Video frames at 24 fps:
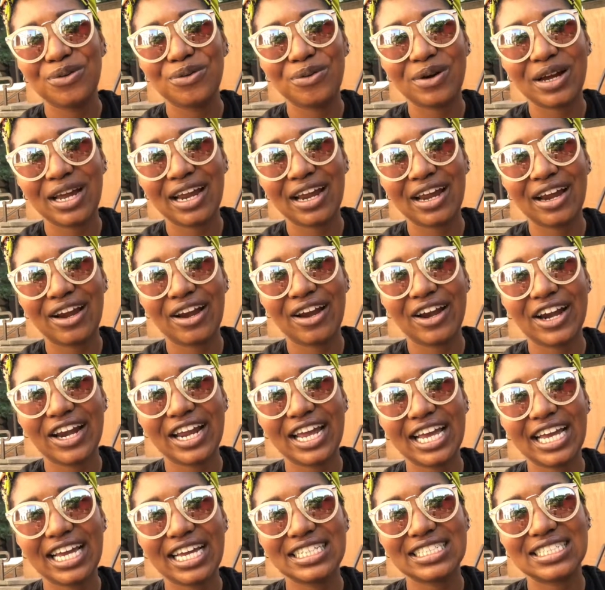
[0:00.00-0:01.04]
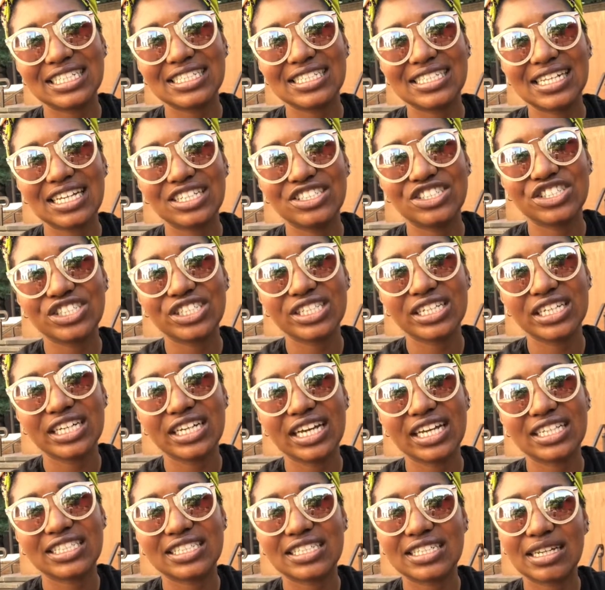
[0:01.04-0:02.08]
where it's
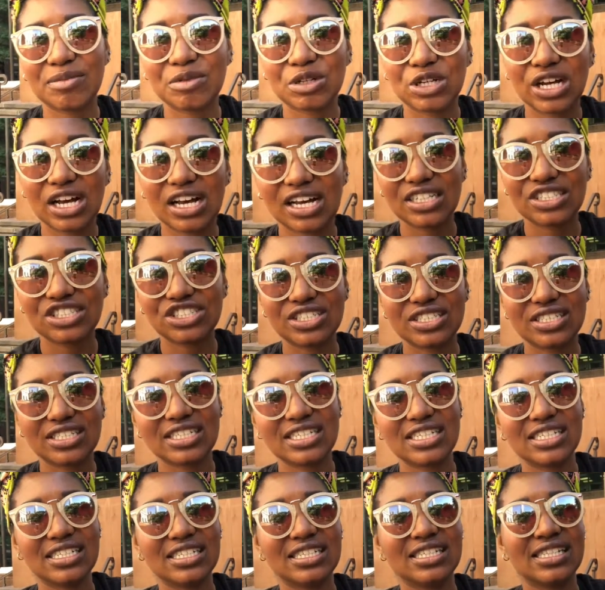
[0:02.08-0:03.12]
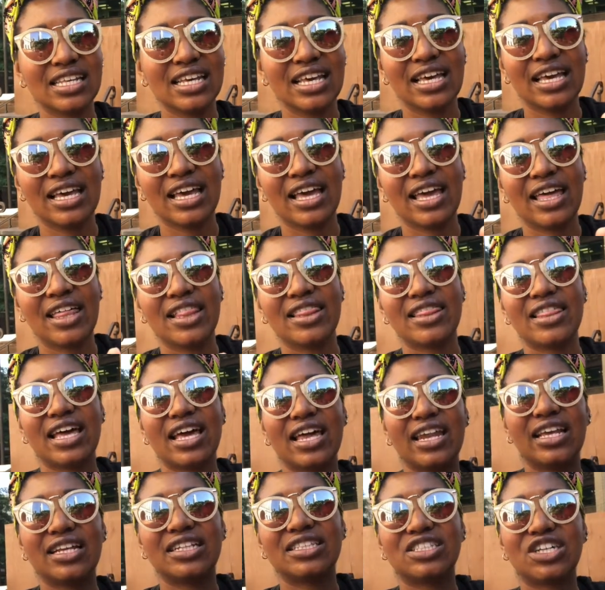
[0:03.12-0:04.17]
the double consciousness.
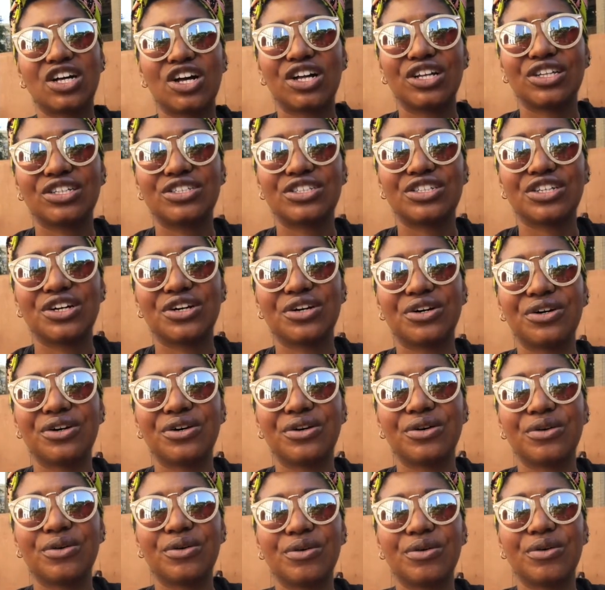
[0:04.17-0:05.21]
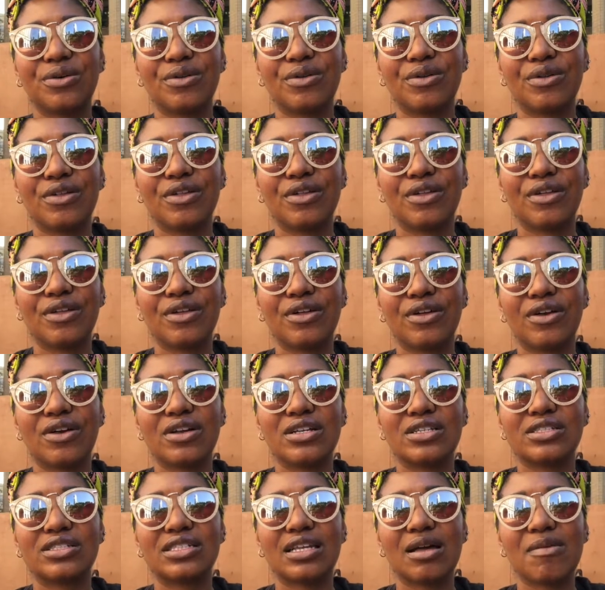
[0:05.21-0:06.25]
Then it's also
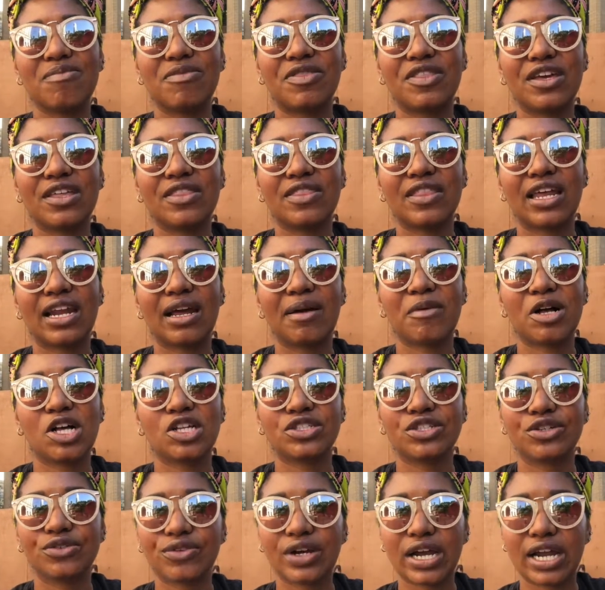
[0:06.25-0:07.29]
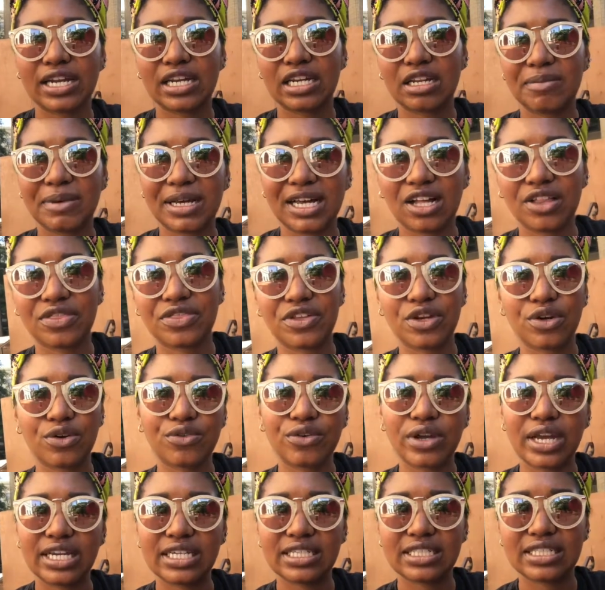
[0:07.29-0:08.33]
something that I'm also writing about, the
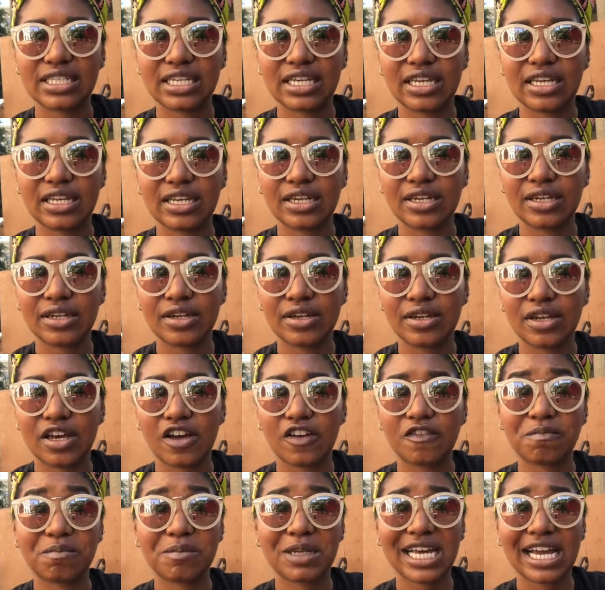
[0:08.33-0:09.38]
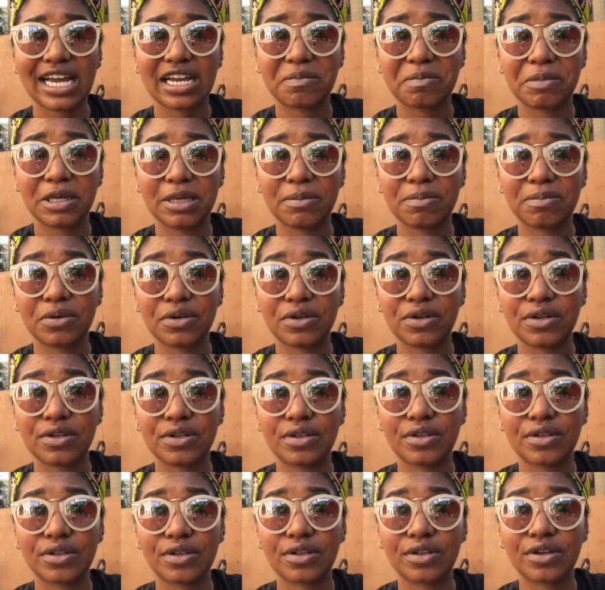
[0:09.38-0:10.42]
erasing of Black people,